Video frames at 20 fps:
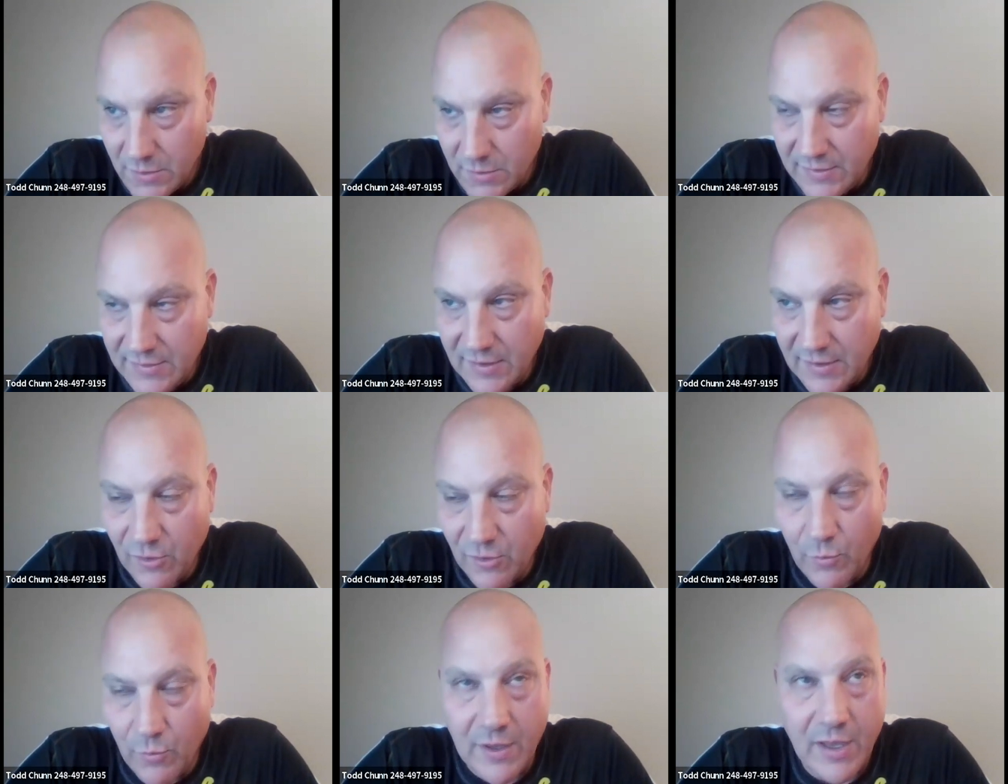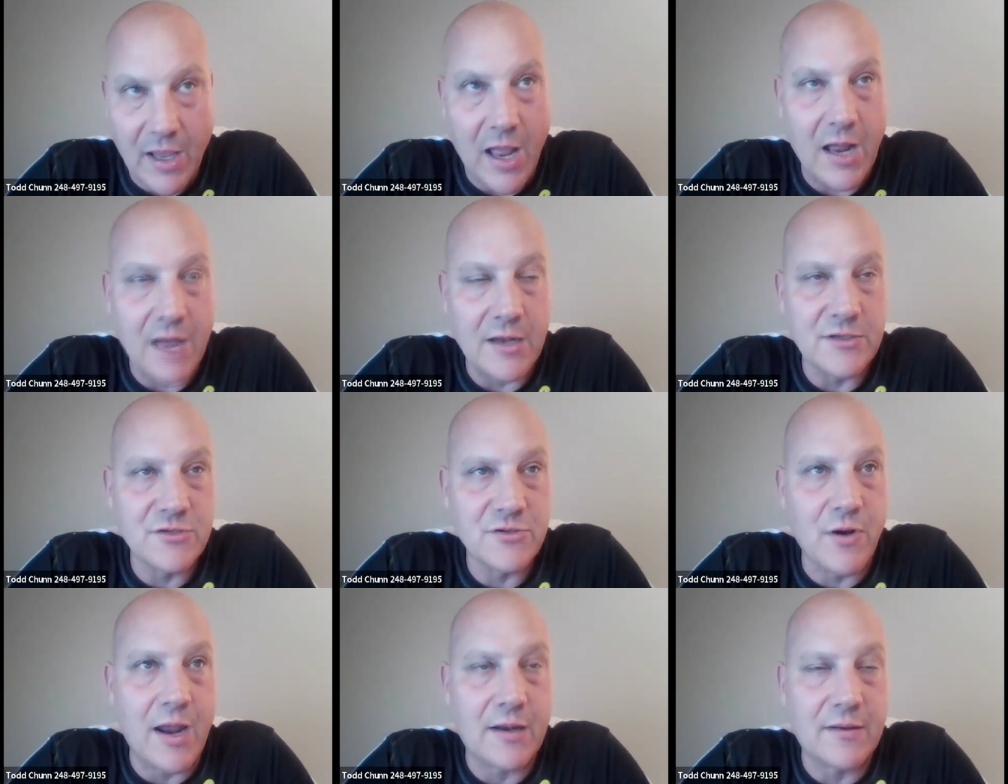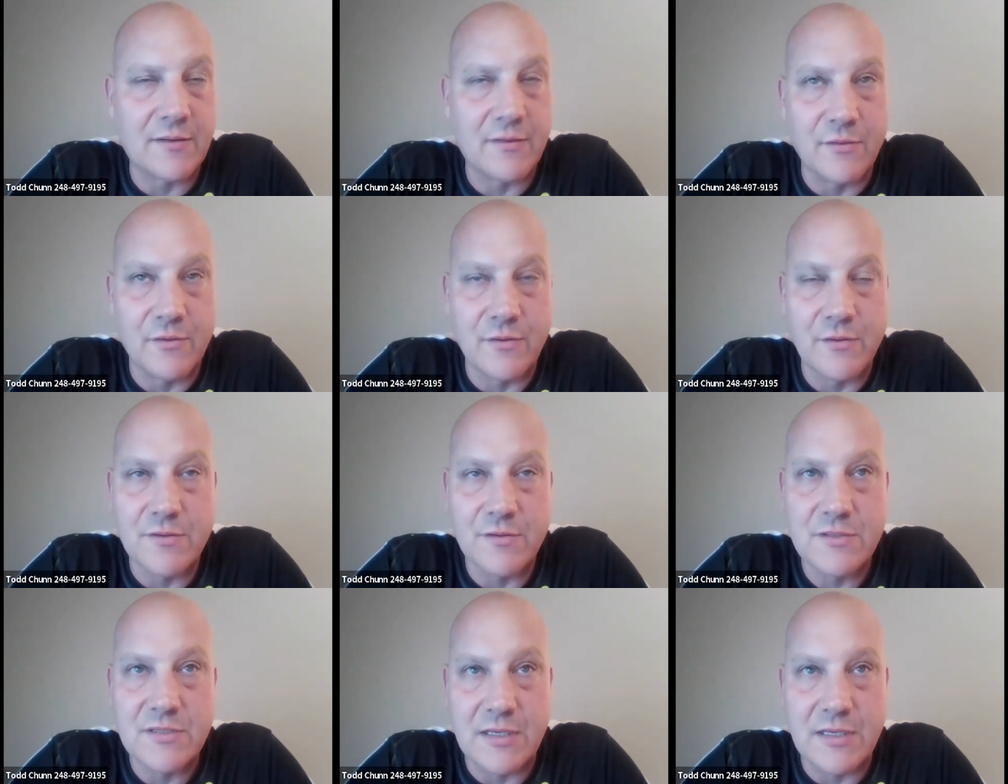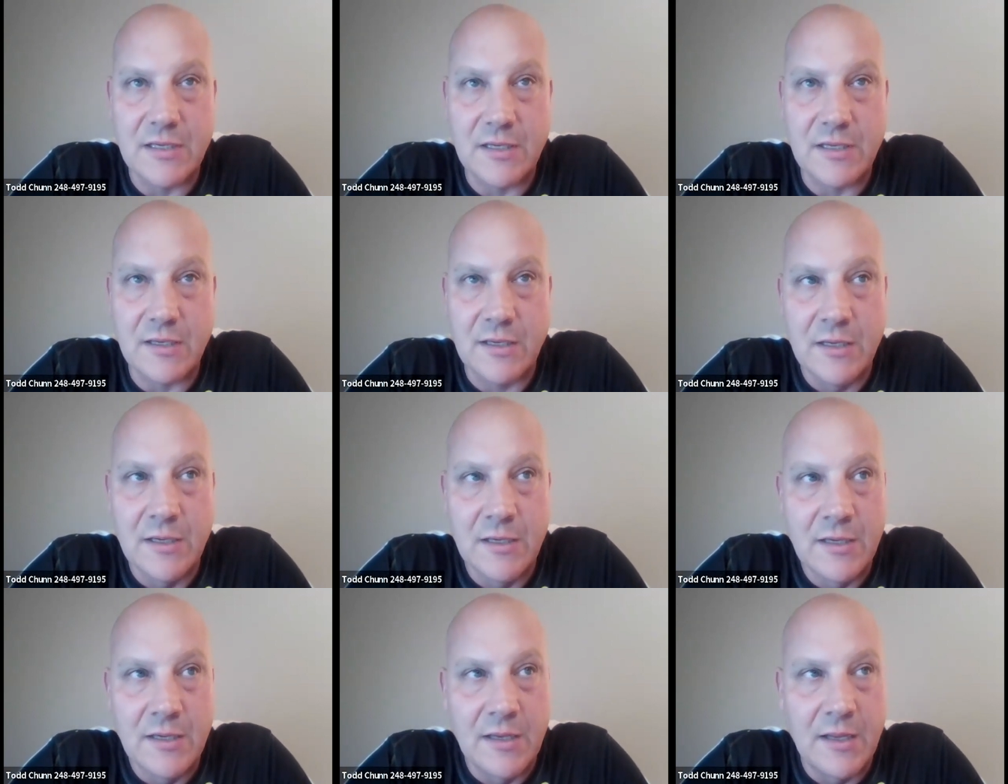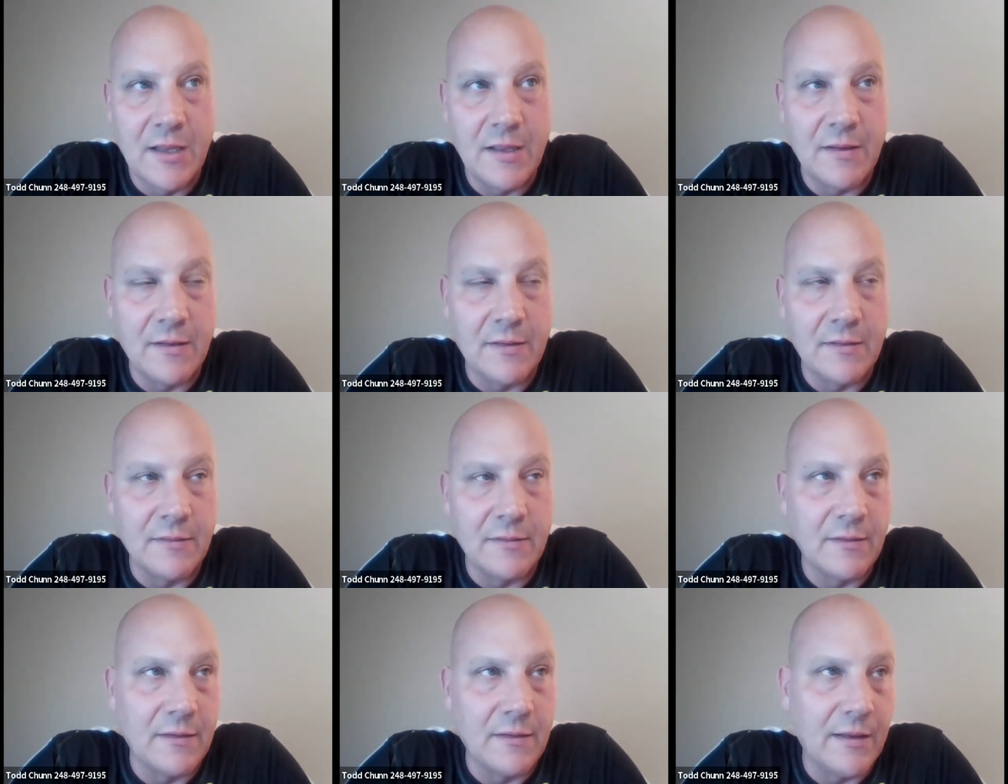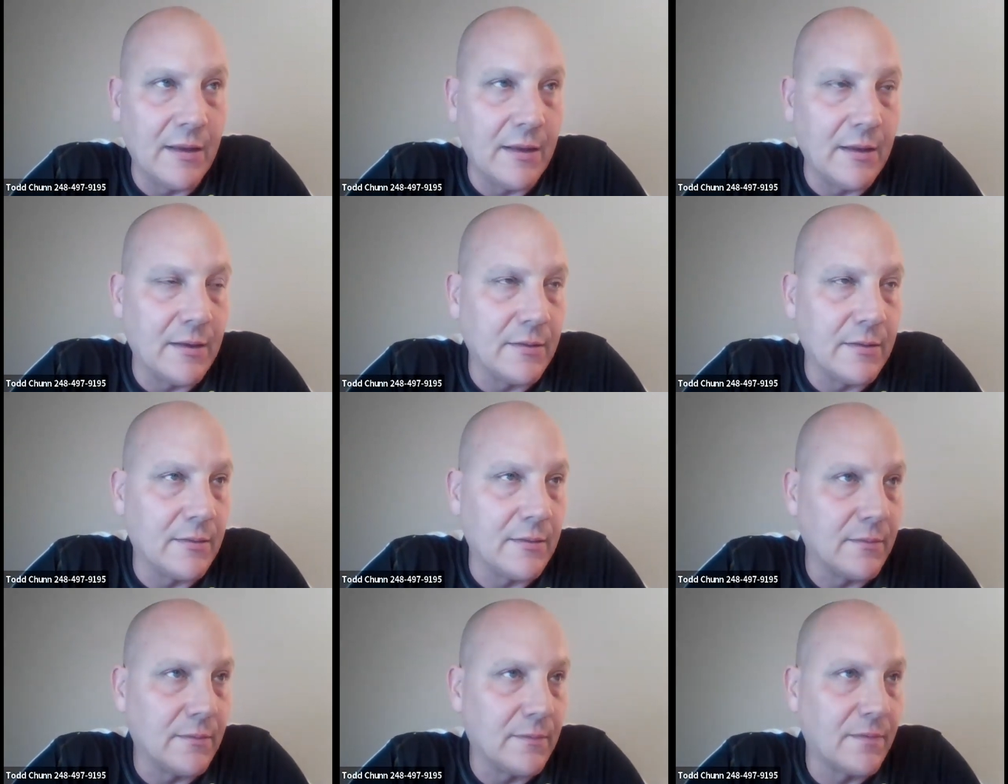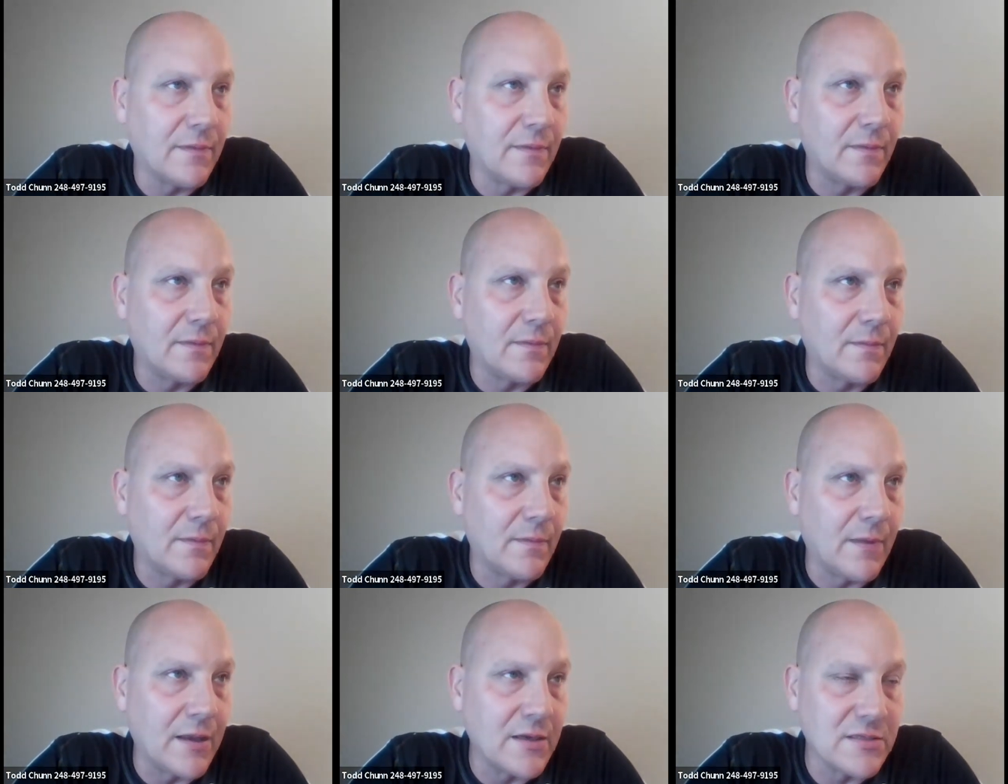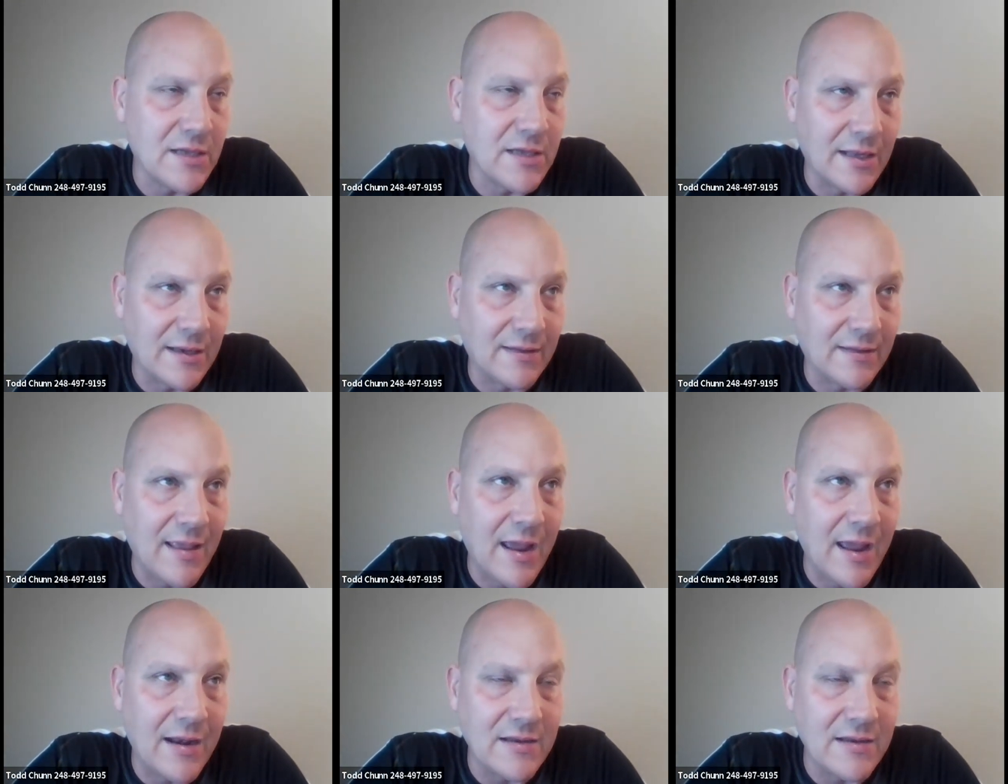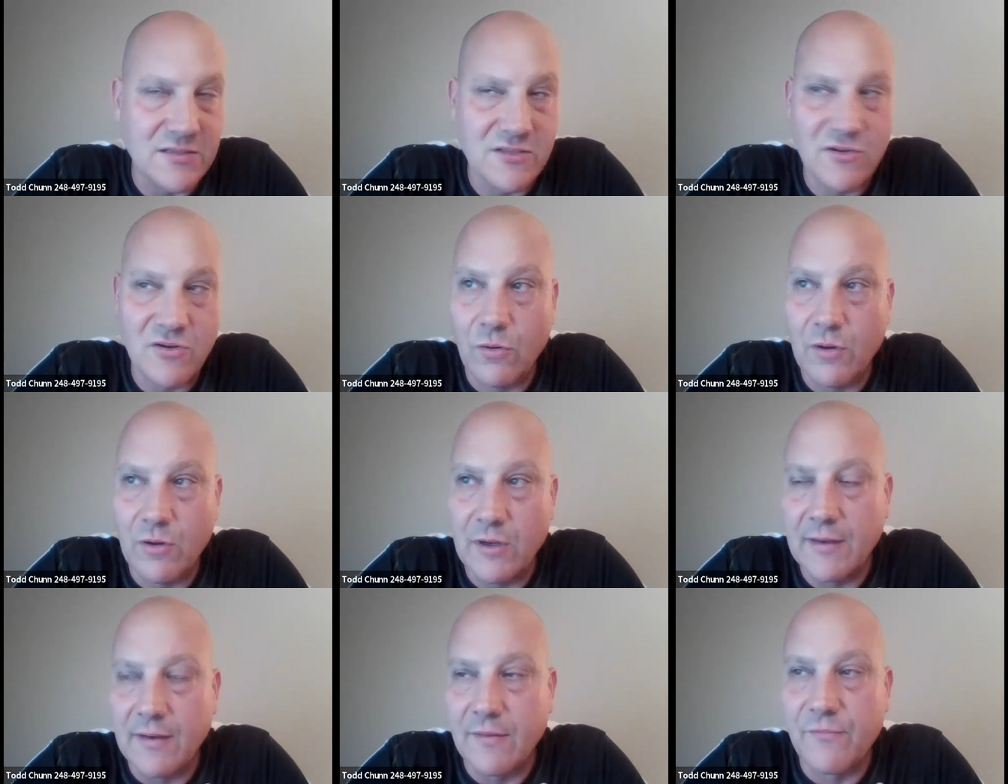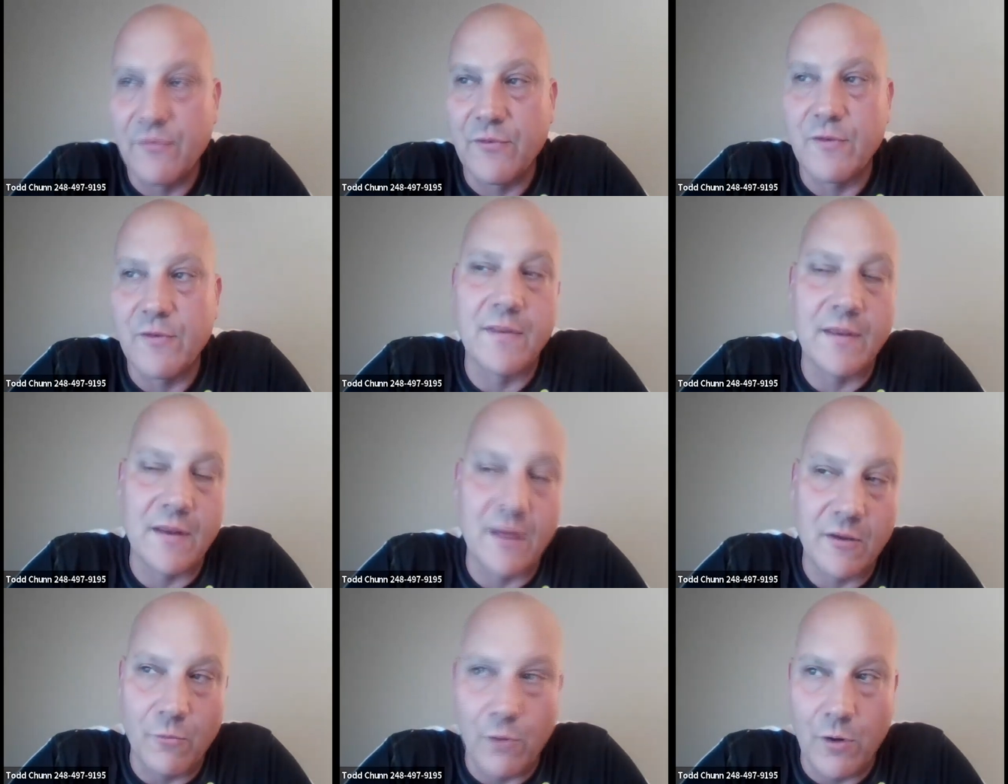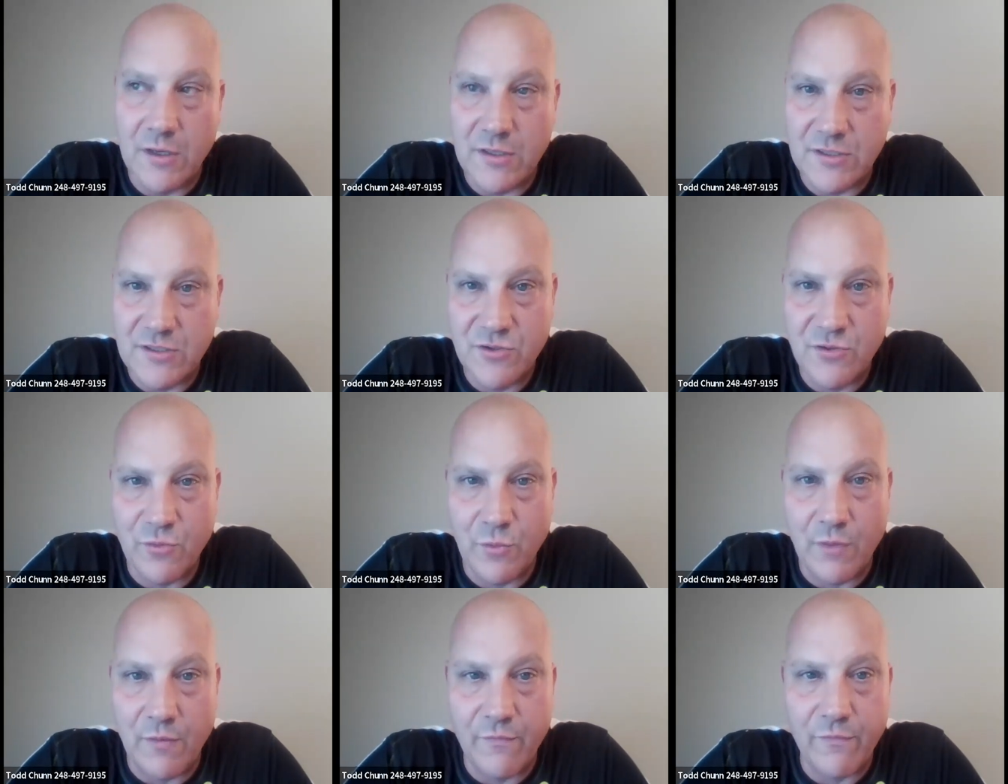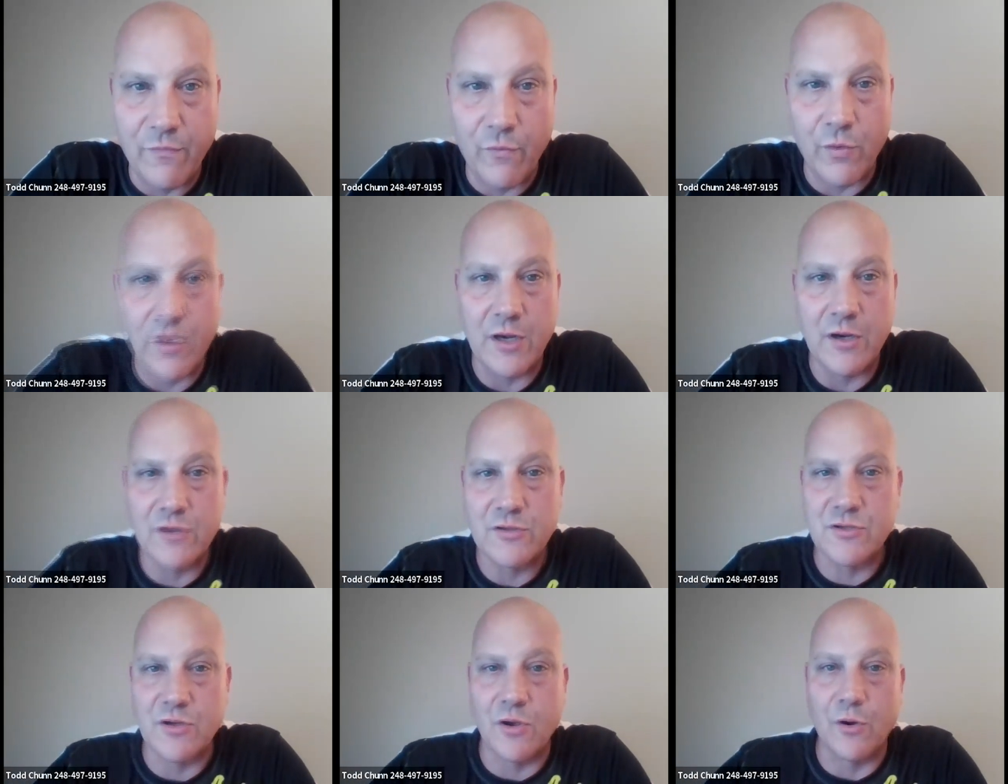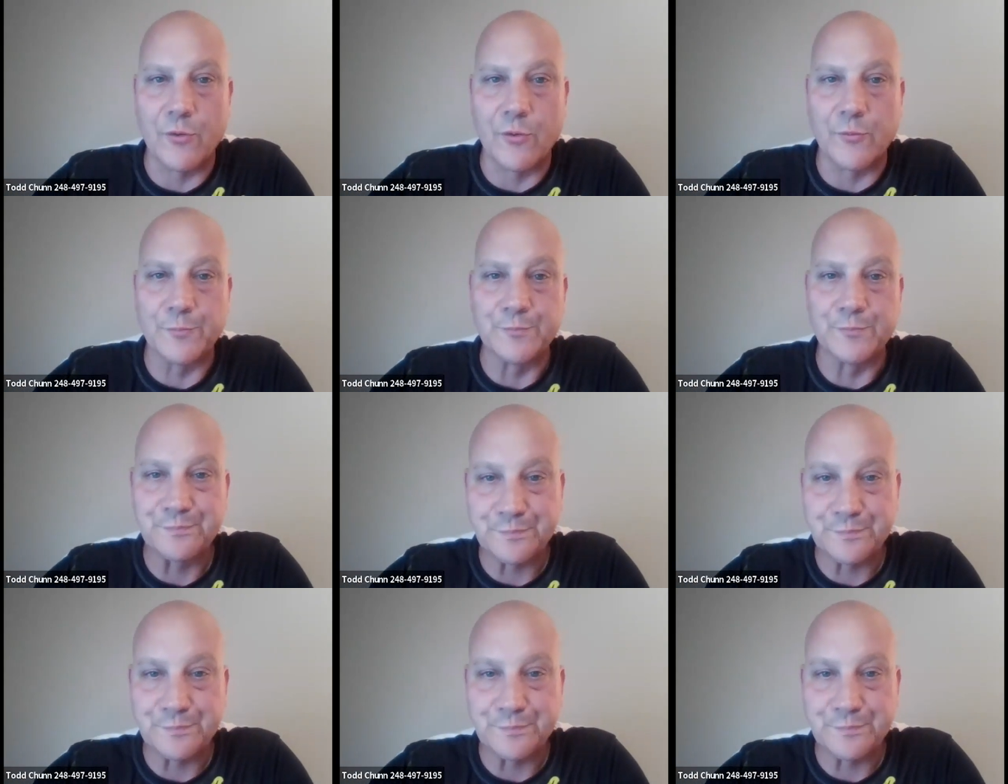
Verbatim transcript: dealing with contractors and, and, and, things like that is totally different than it was three or four years ago,